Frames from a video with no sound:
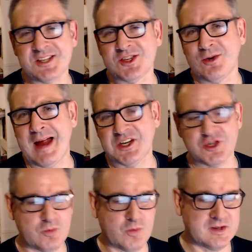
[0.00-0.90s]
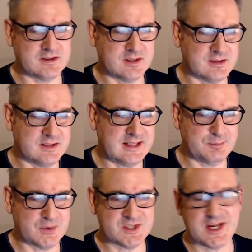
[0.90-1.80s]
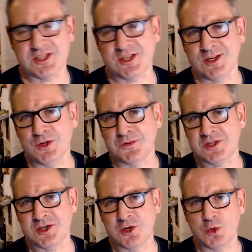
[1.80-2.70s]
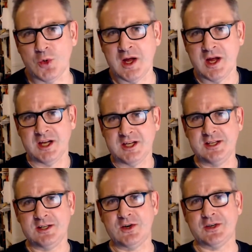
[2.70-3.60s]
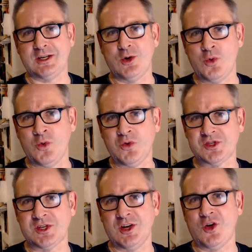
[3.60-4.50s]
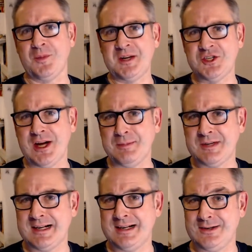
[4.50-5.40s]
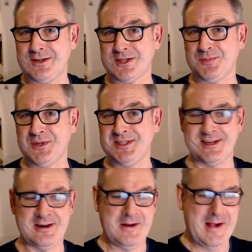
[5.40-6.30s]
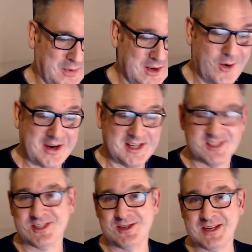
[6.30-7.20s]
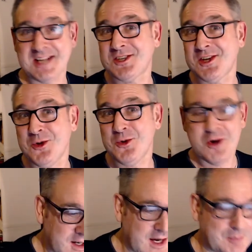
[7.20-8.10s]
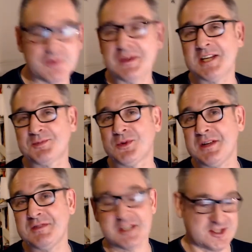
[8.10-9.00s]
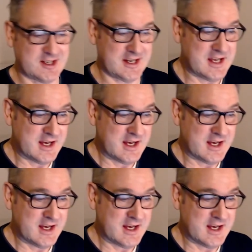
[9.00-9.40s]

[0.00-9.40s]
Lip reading: interaction with the possessor of two yard-long salami-shaped claspers belonging to, guess who, a couple of years previously.